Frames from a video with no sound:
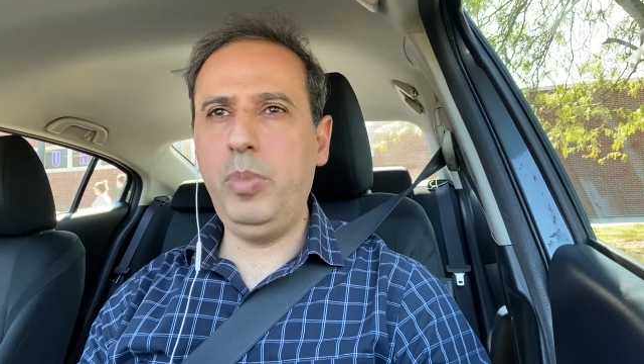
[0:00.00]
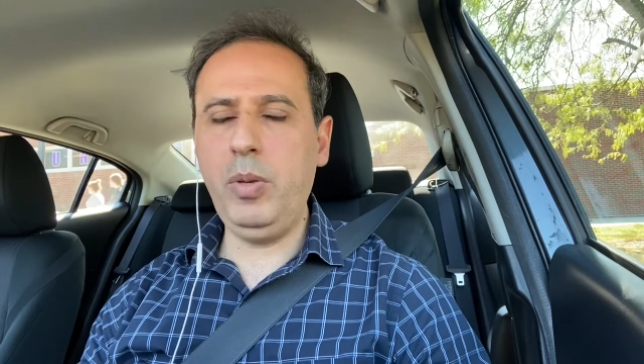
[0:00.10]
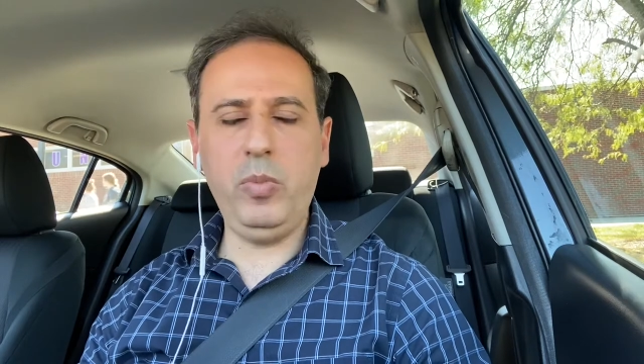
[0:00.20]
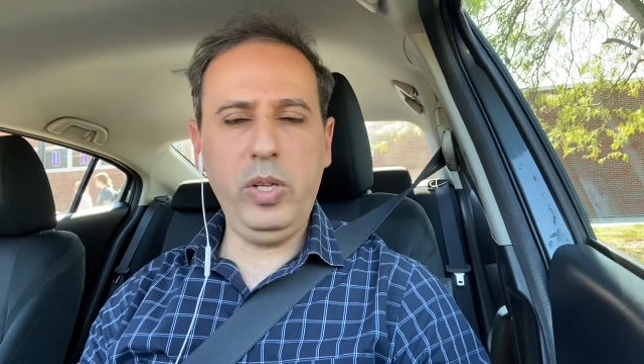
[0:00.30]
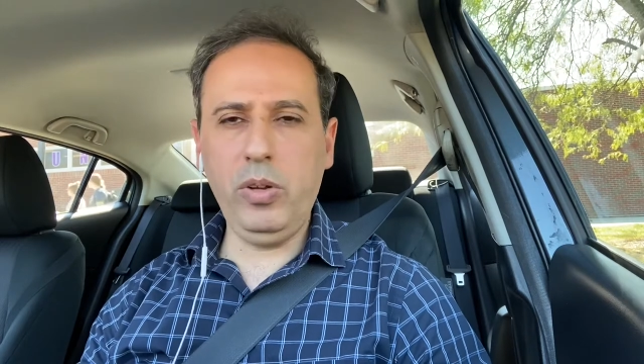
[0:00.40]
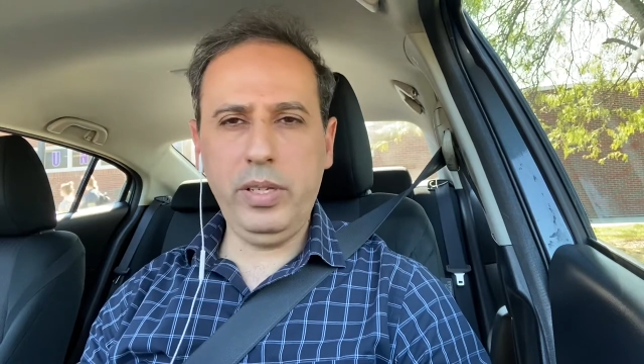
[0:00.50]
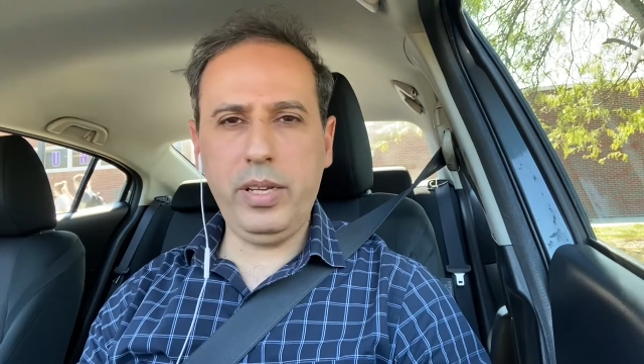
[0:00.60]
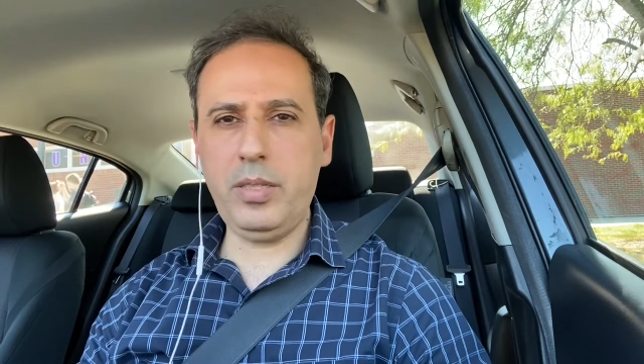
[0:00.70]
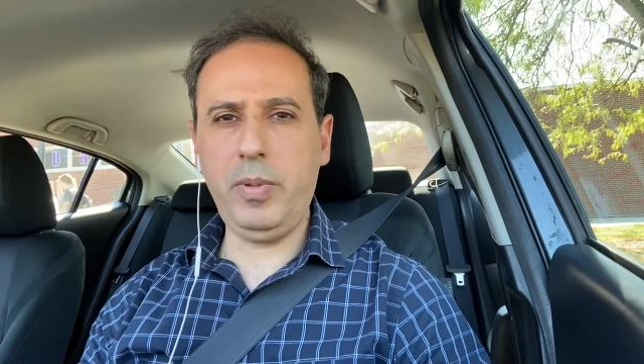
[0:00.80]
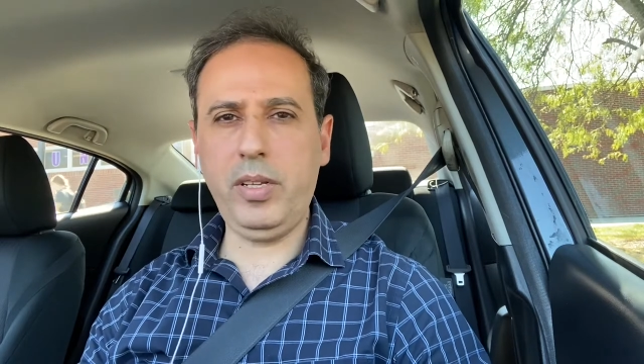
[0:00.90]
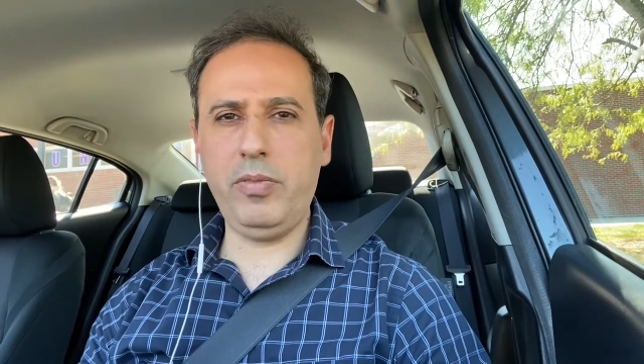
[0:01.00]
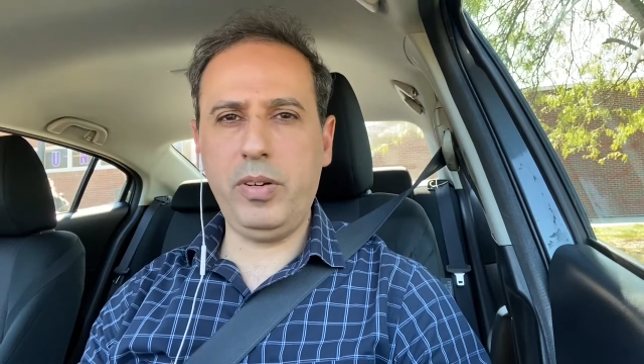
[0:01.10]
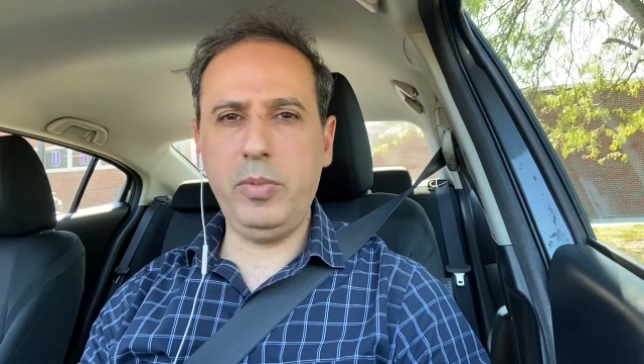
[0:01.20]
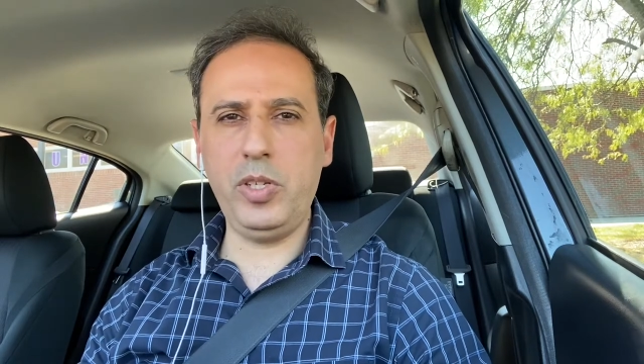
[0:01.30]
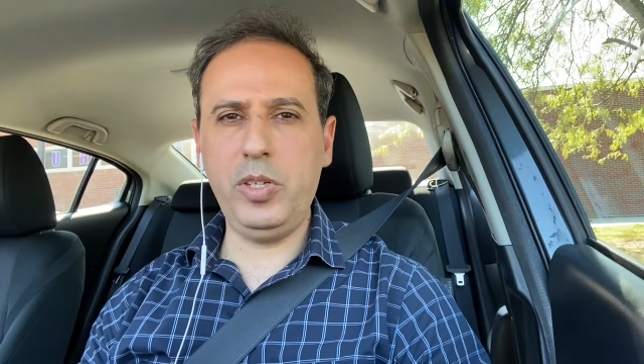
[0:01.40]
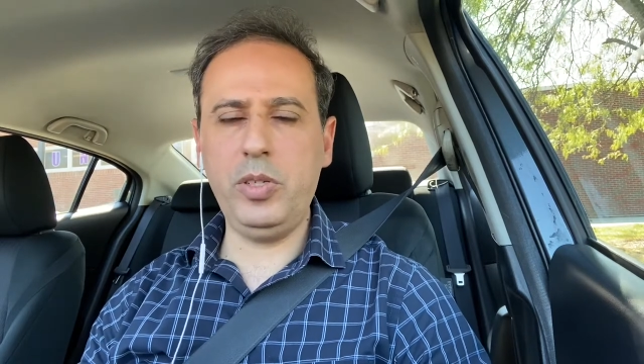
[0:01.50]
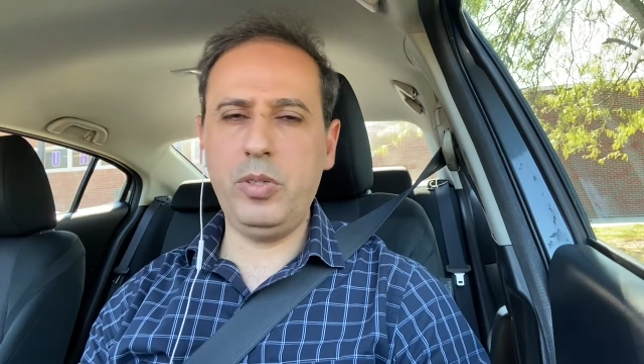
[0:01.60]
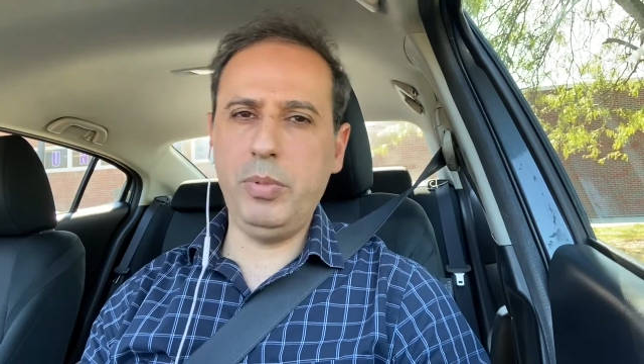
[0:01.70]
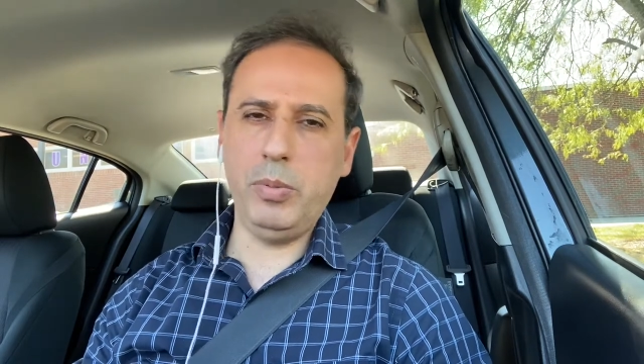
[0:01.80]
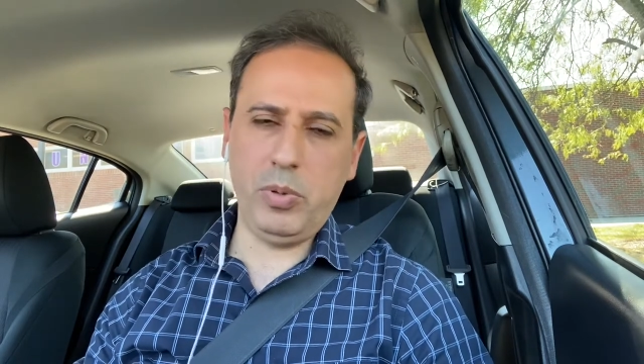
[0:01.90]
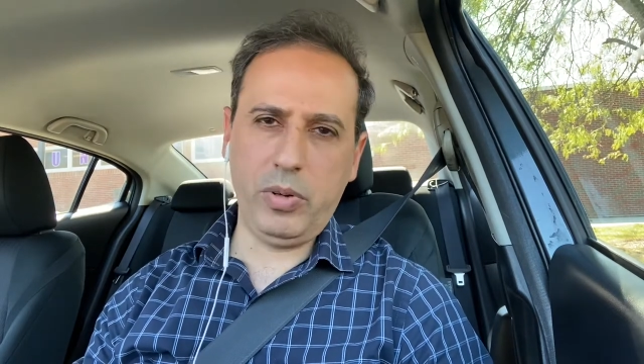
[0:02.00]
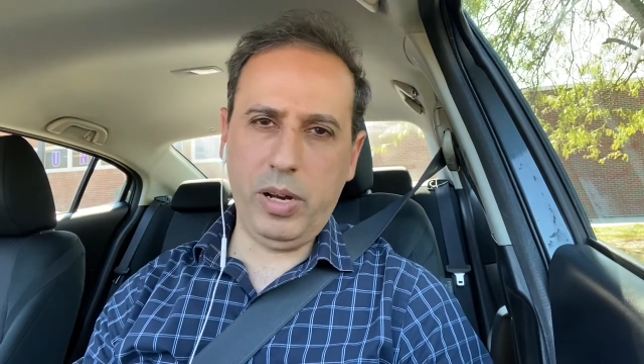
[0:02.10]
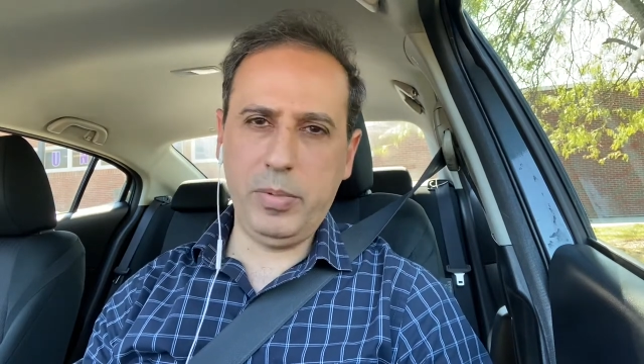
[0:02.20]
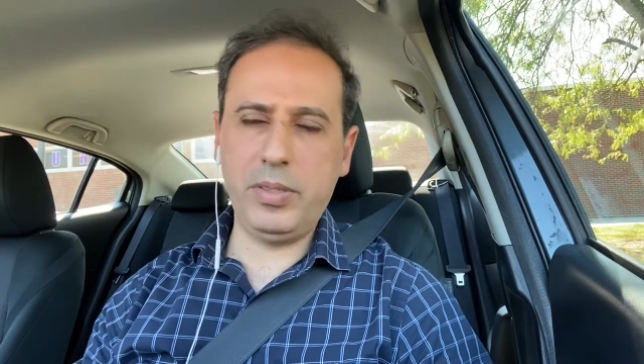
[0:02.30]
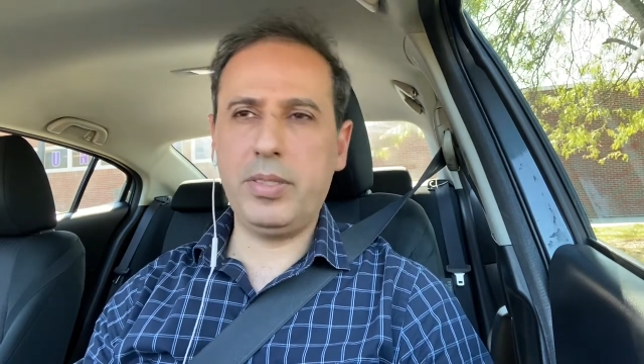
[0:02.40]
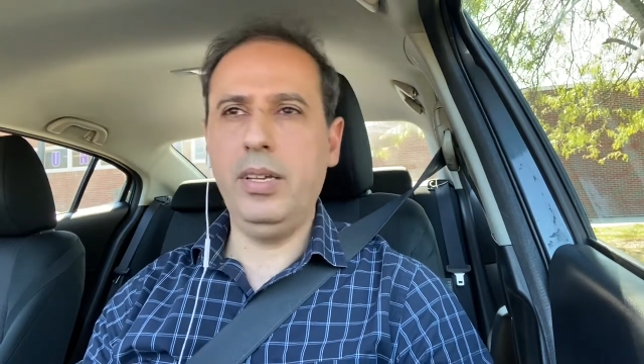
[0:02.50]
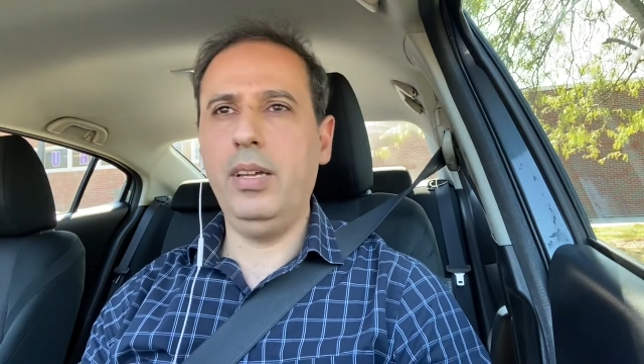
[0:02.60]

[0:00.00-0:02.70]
we don't expect from engineers to be programmers,